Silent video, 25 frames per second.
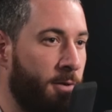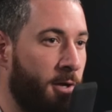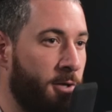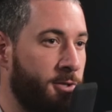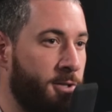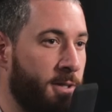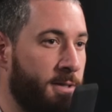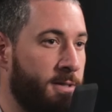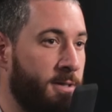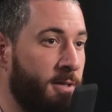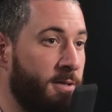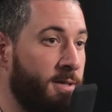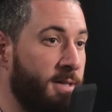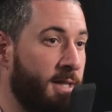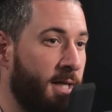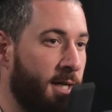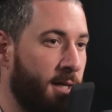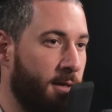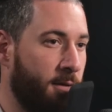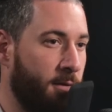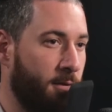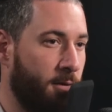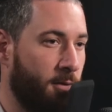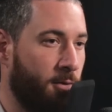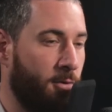projects are
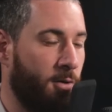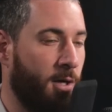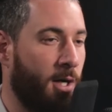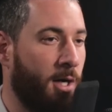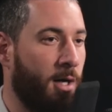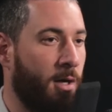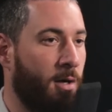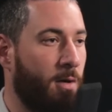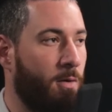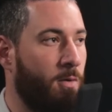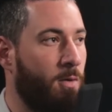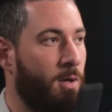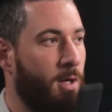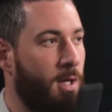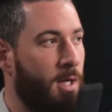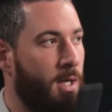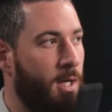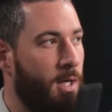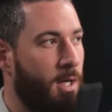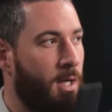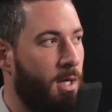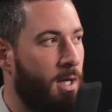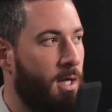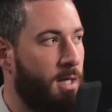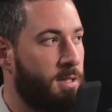done, or how
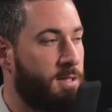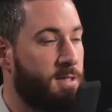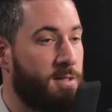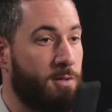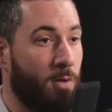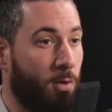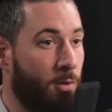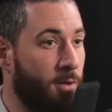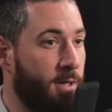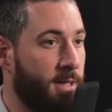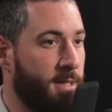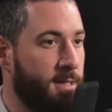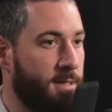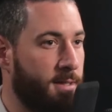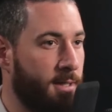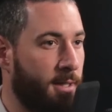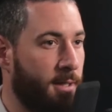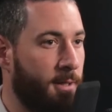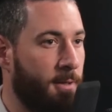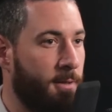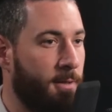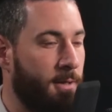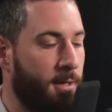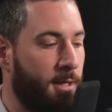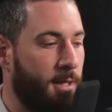a story is
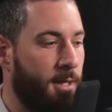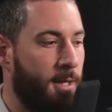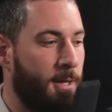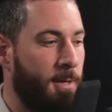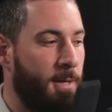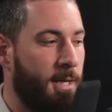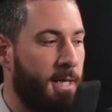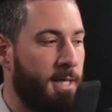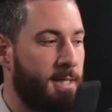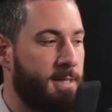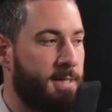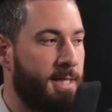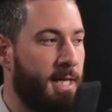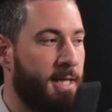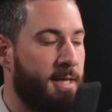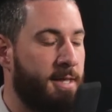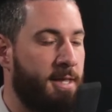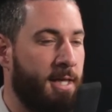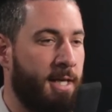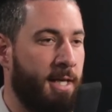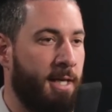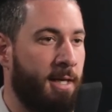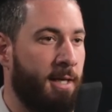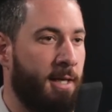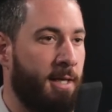done, is
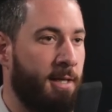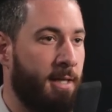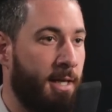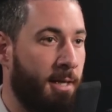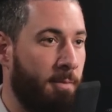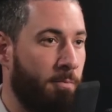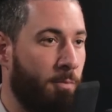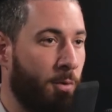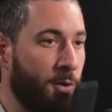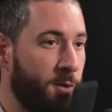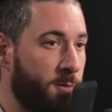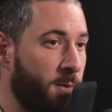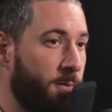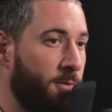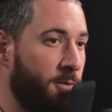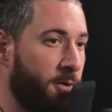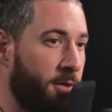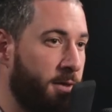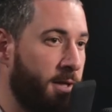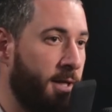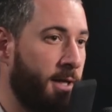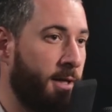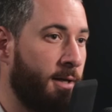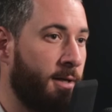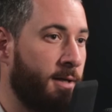that thing that most people
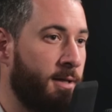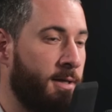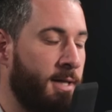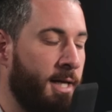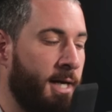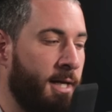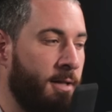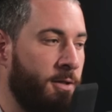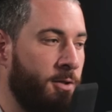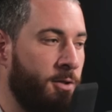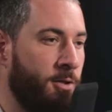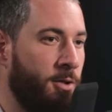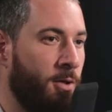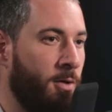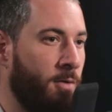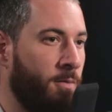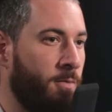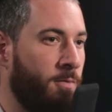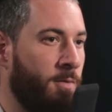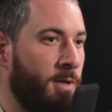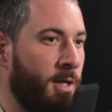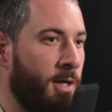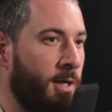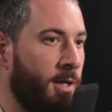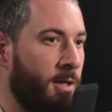think that, you
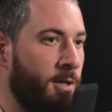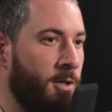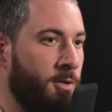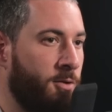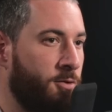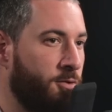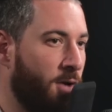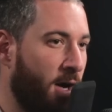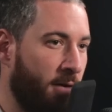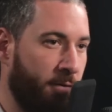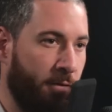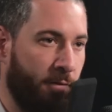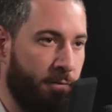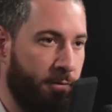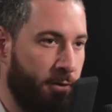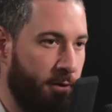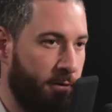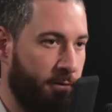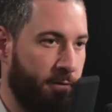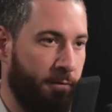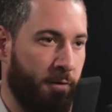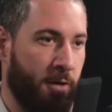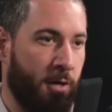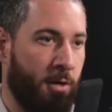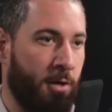know, uh, you travel
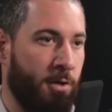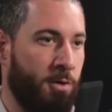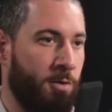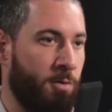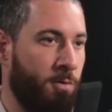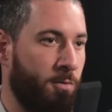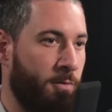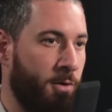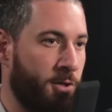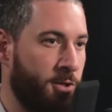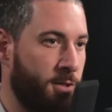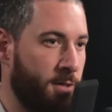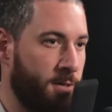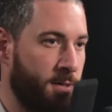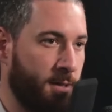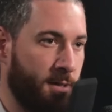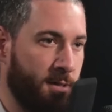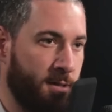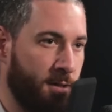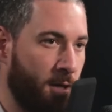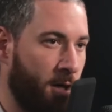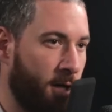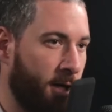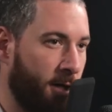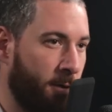very far, you reach this
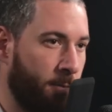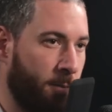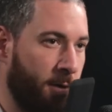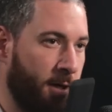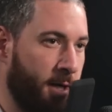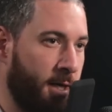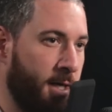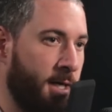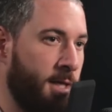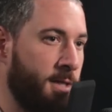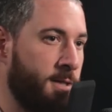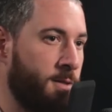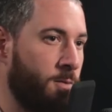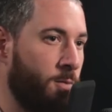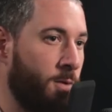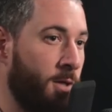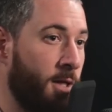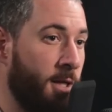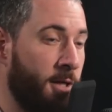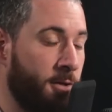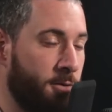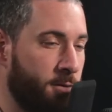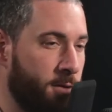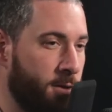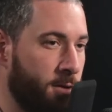exotic place
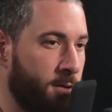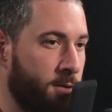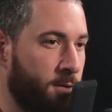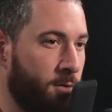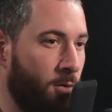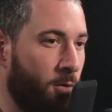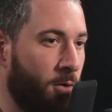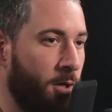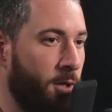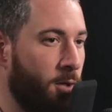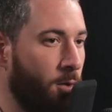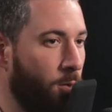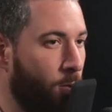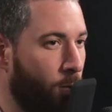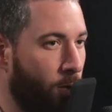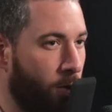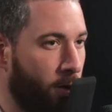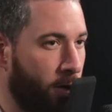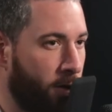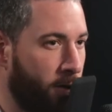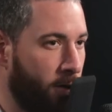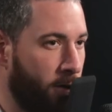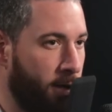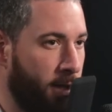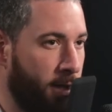with an interesting story, yeah. you
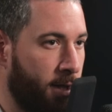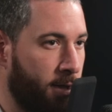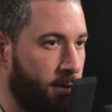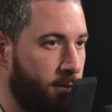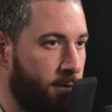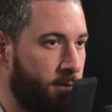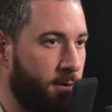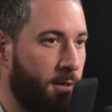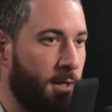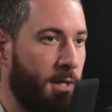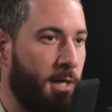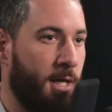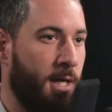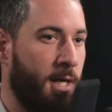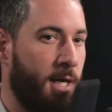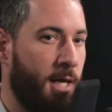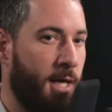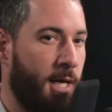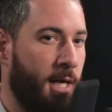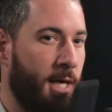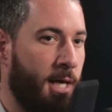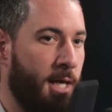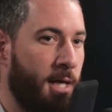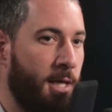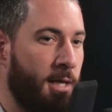work on it,
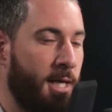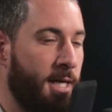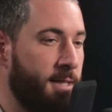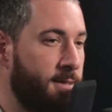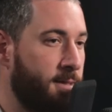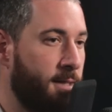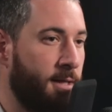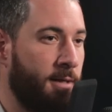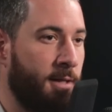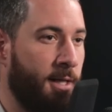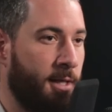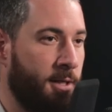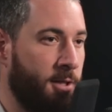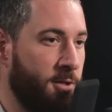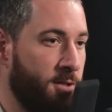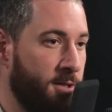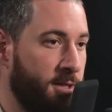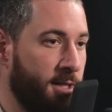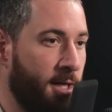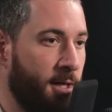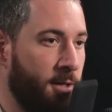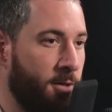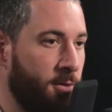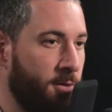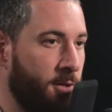and that's it. Like, you're
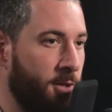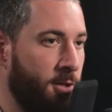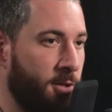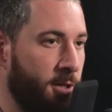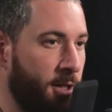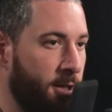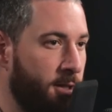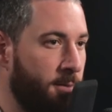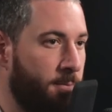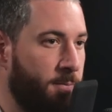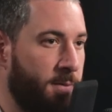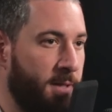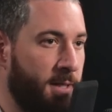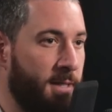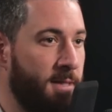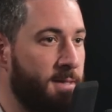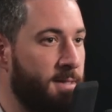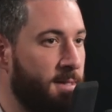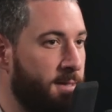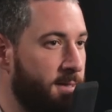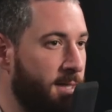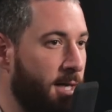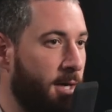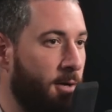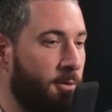done. You, you did the
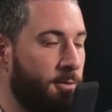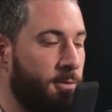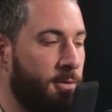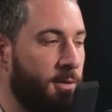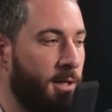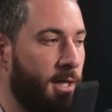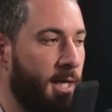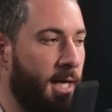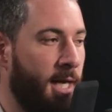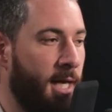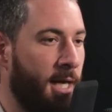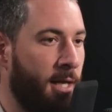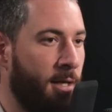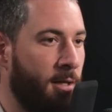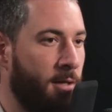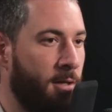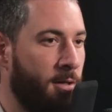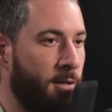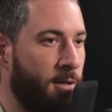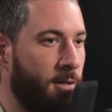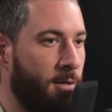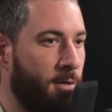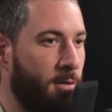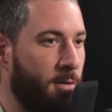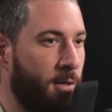piece, it's out.
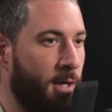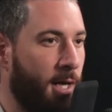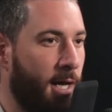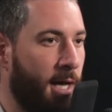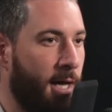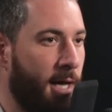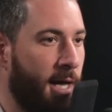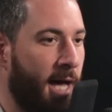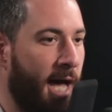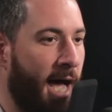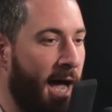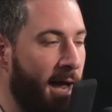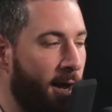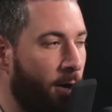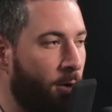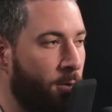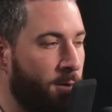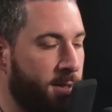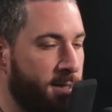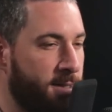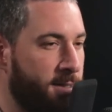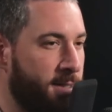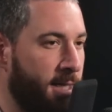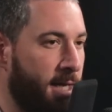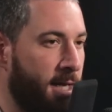And I
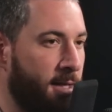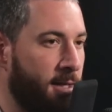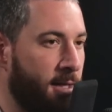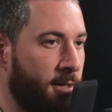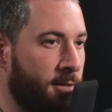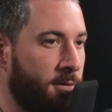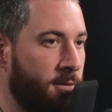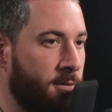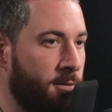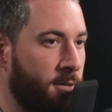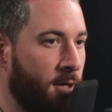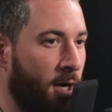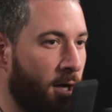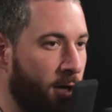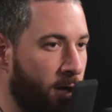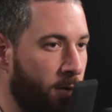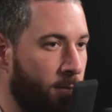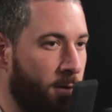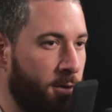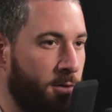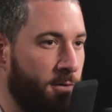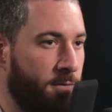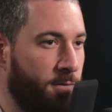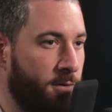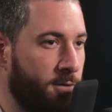always say that
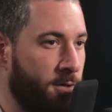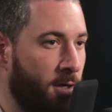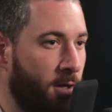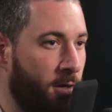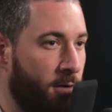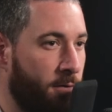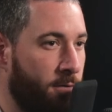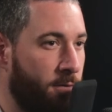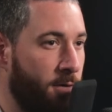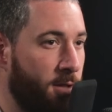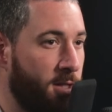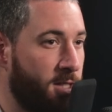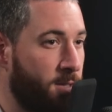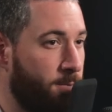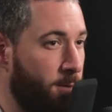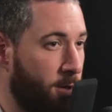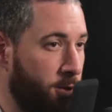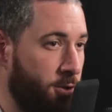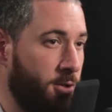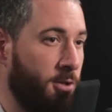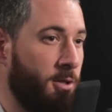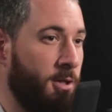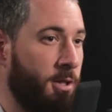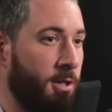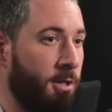documentary photography,
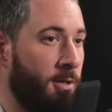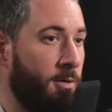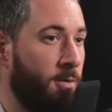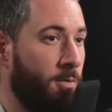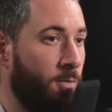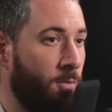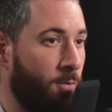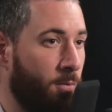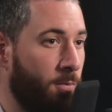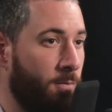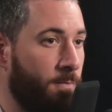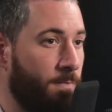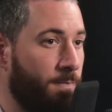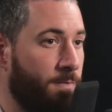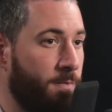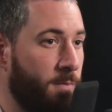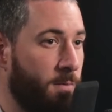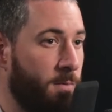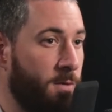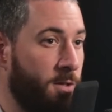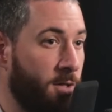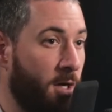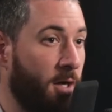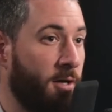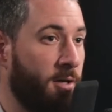especially
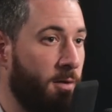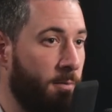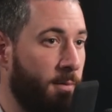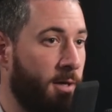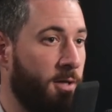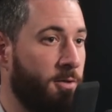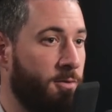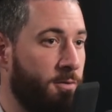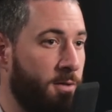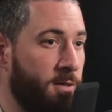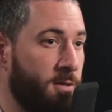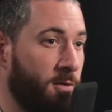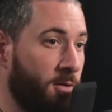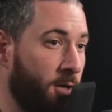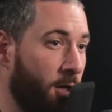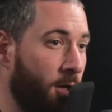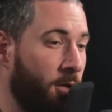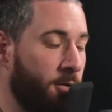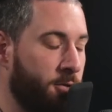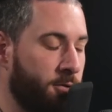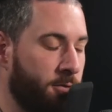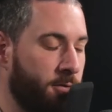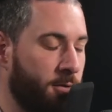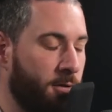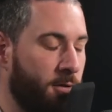documentaries or
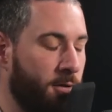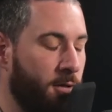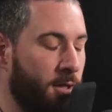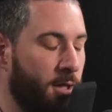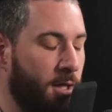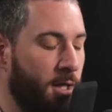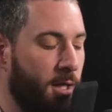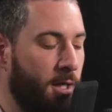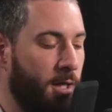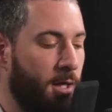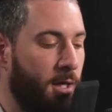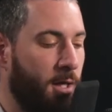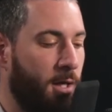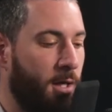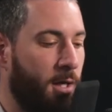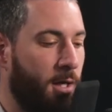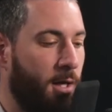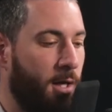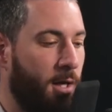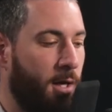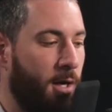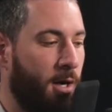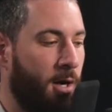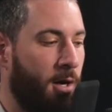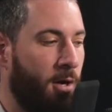cultural, yeah.
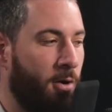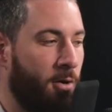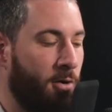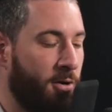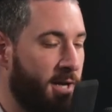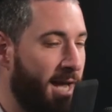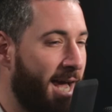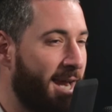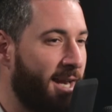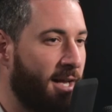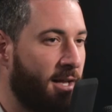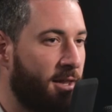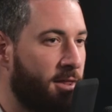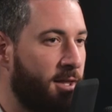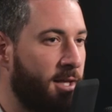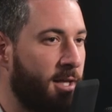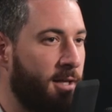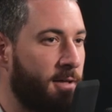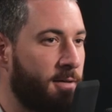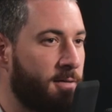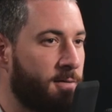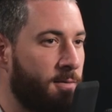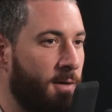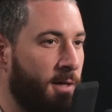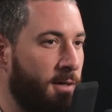are organic
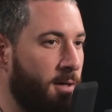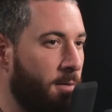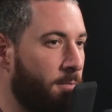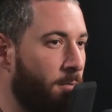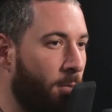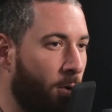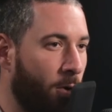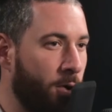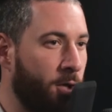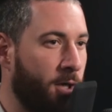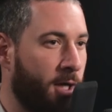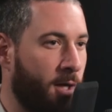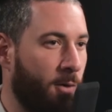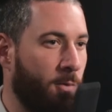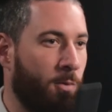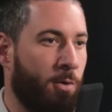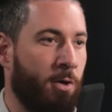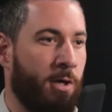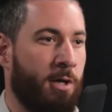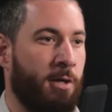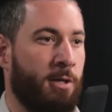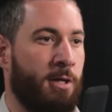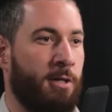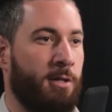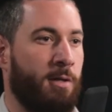things, right? The more you can
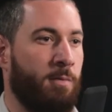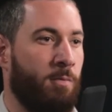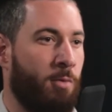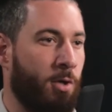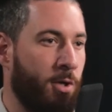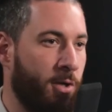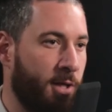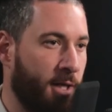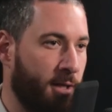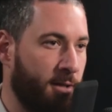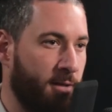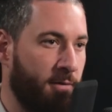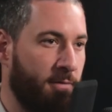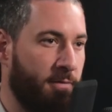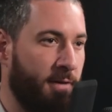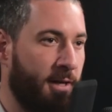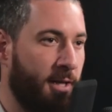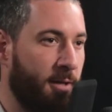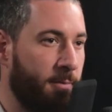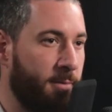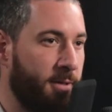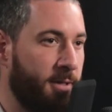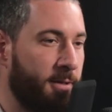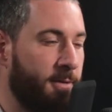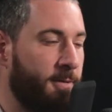work on it, the For more sure. you can
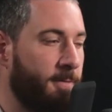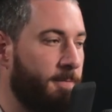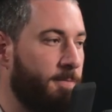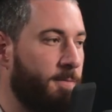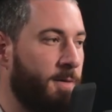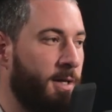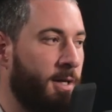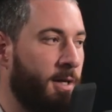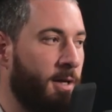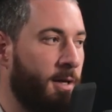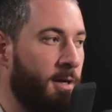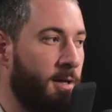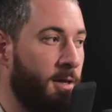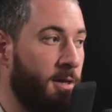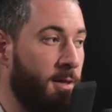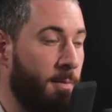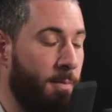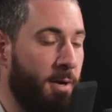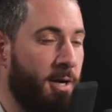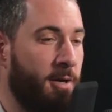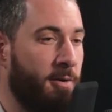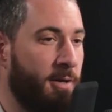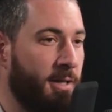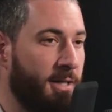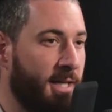develop it, uh,
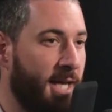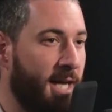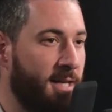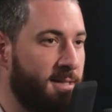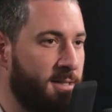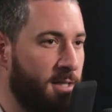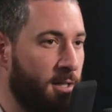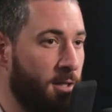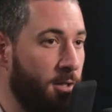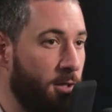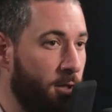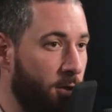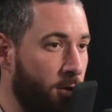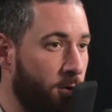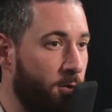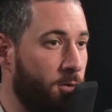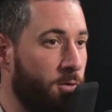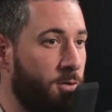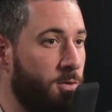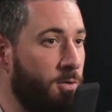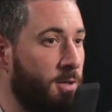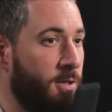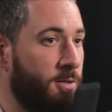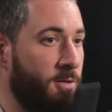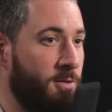the better it gets. And
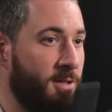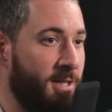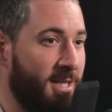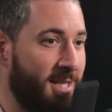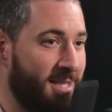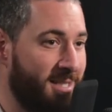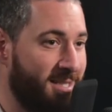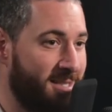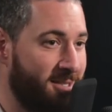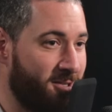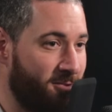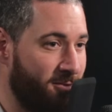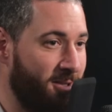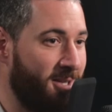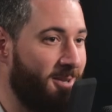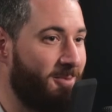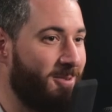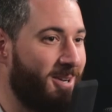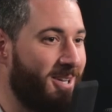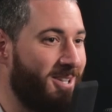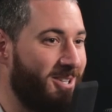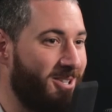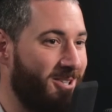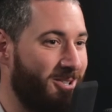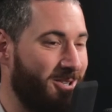you do it to the extreme,
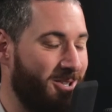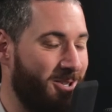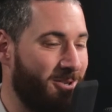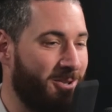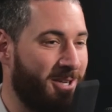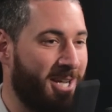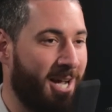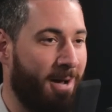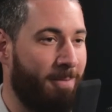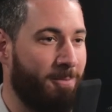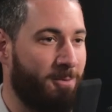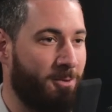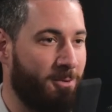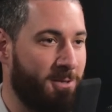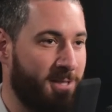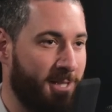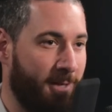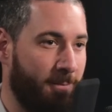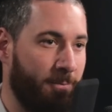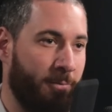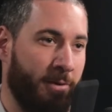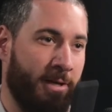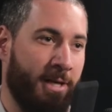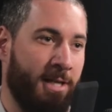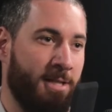right? You, you come to the
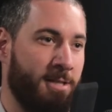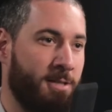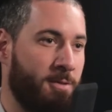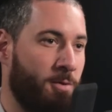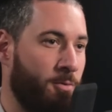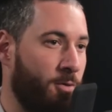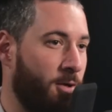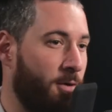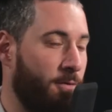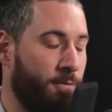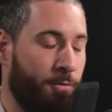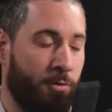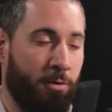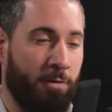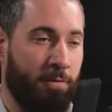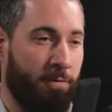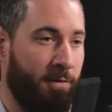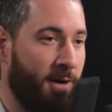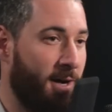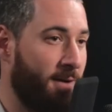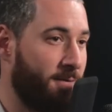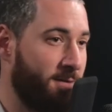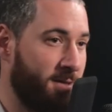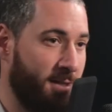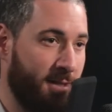same place three, four,
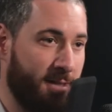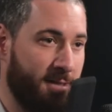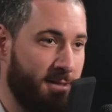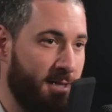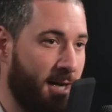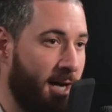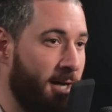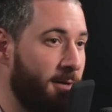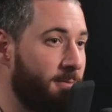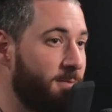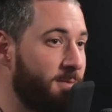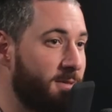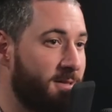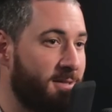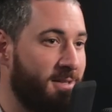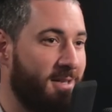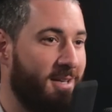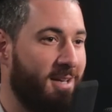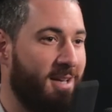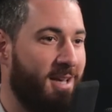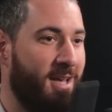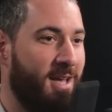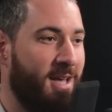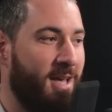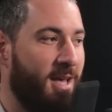five, six times.
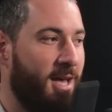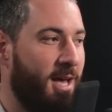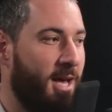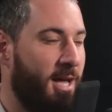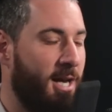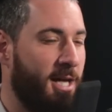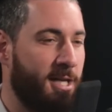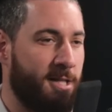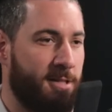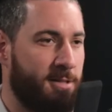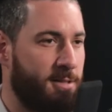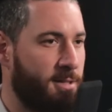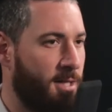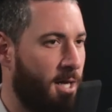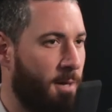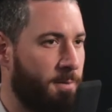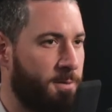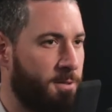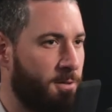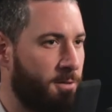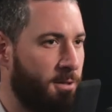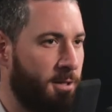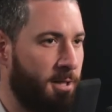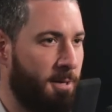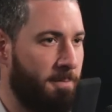Mm-hmm. And that's
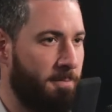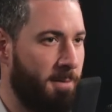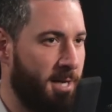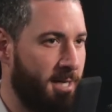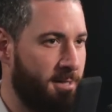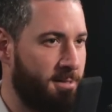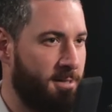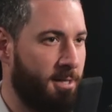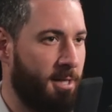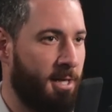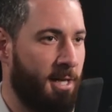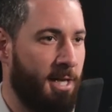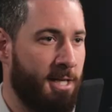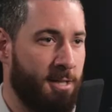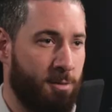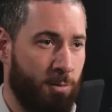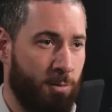absolutely amazing. And